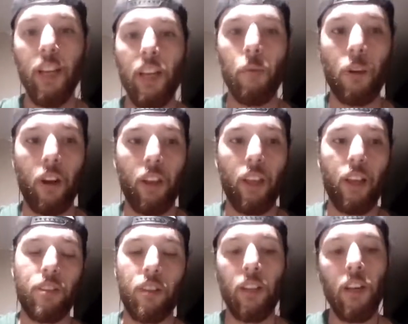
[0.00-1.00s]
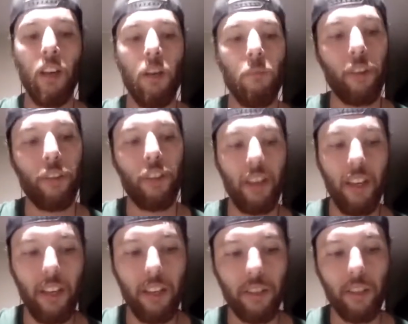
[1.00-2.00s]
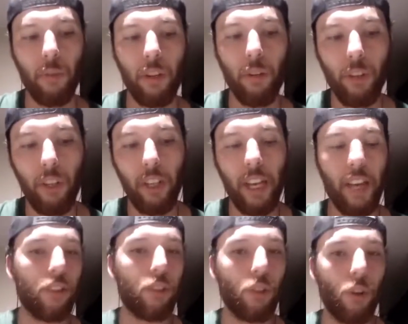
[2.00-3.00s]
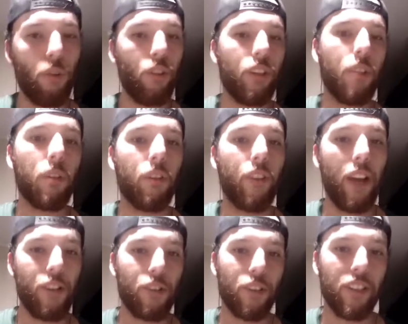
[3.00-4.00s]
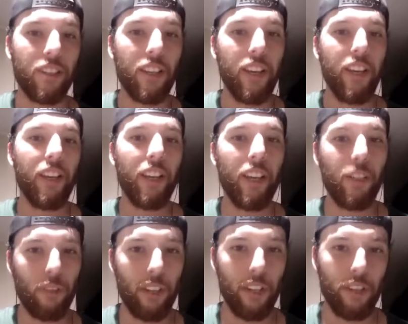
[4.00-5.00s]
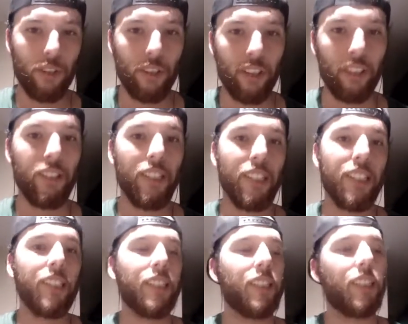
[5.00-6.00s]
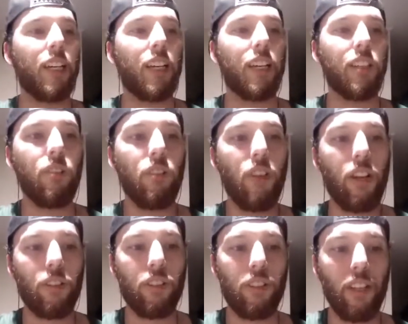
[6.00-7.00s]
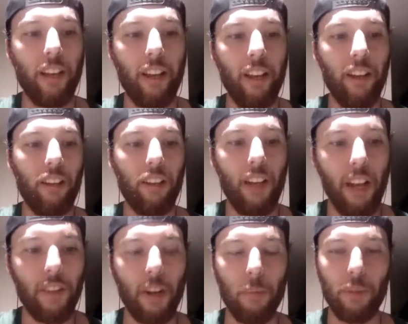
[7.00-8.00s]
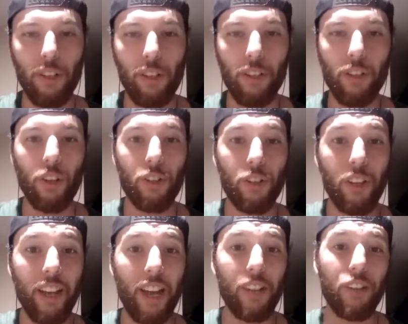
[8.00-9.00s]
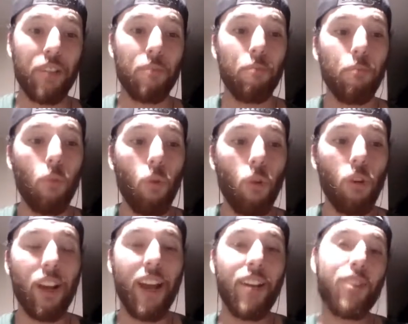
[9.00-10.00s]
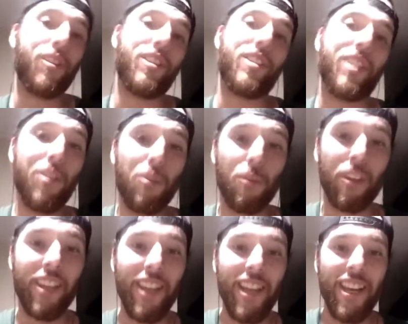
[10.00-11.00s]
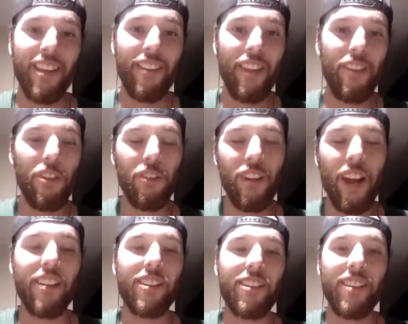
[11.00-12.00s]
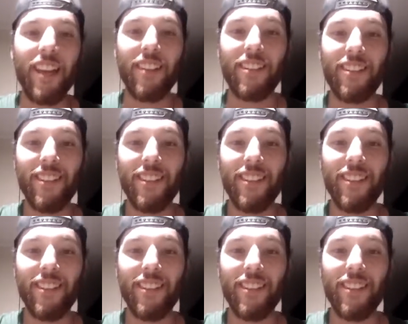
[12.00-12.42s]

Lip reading: Bacardi Legacy. But the thing is when you look at the total number of entrants, it gets really interesting. You actually see that in a lot of competitions, Australia actually has more entrants into it than the United States.